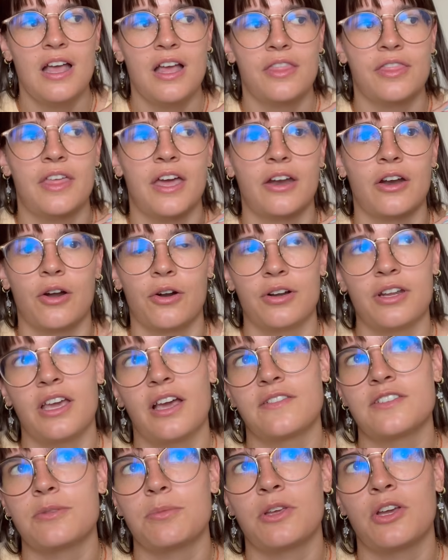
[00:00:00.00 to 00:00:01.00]
that already
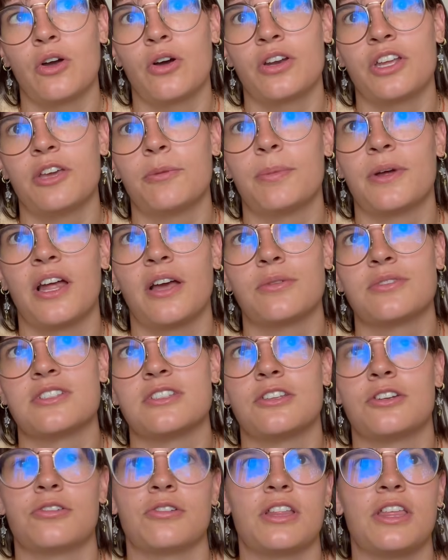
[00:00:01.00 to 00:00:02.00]
have something on it, but I was
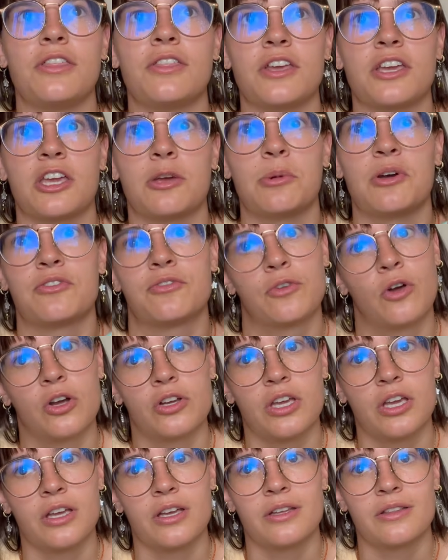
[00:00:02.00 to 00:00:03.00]
literally thinking about
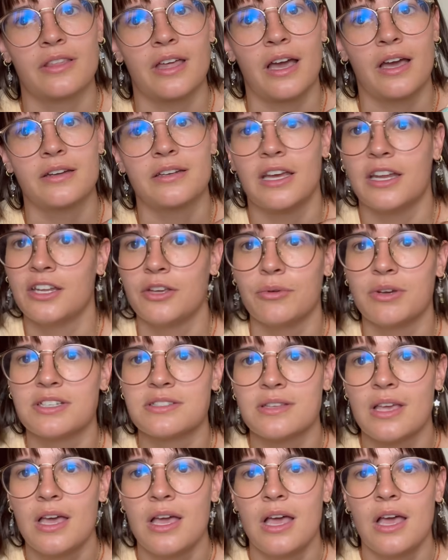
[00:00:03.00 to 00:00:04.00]
frogging that
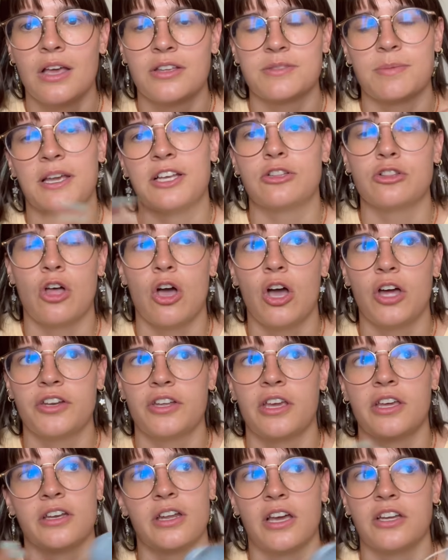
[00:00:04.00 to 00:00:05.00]
anyways. It's my glod
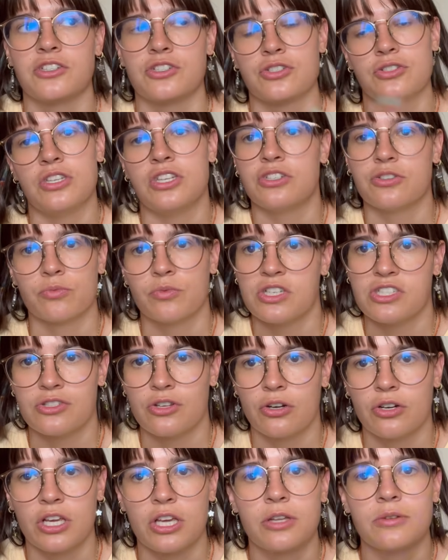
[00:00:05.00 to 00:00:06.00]
and I just need to
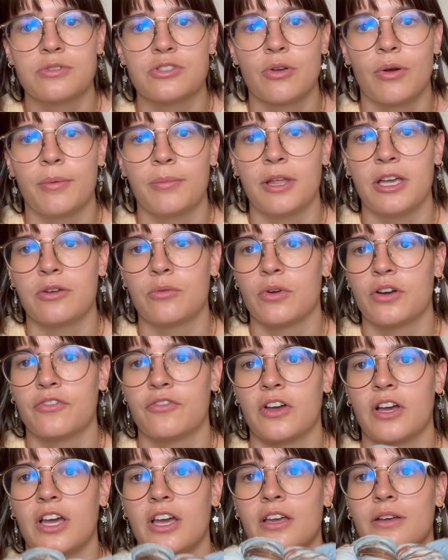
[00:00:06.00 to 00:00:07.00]
restart it. So I'm like, what if
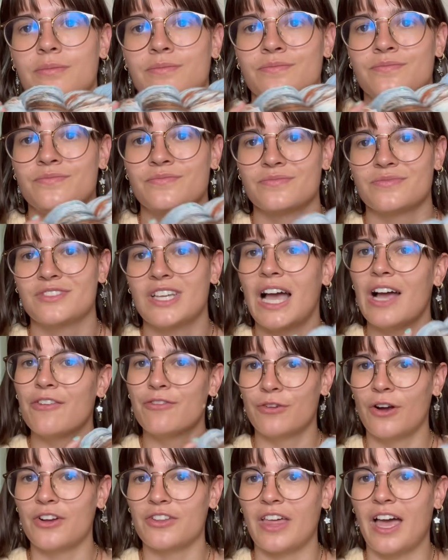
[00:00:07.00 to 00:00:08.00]
I
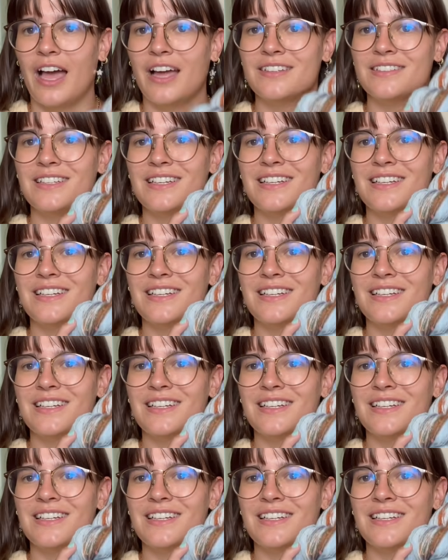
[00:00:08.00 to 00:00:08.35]
frog that?